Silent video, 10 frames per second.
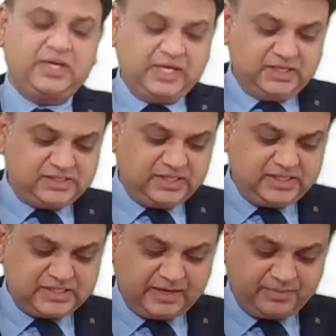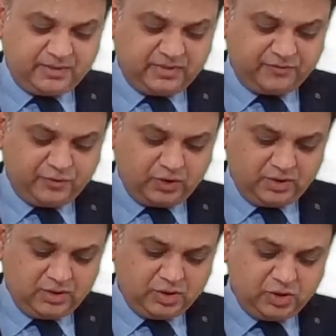See, in step number 4,
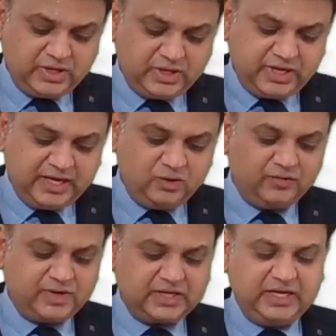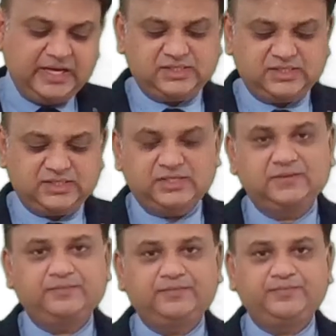you can do working like this,
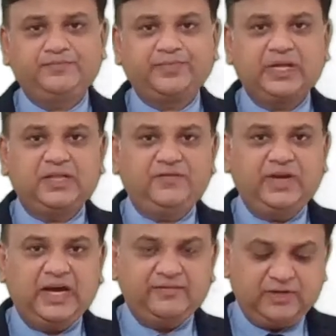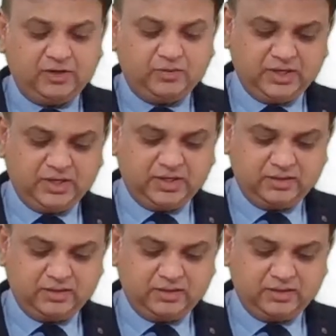the way I have done over here.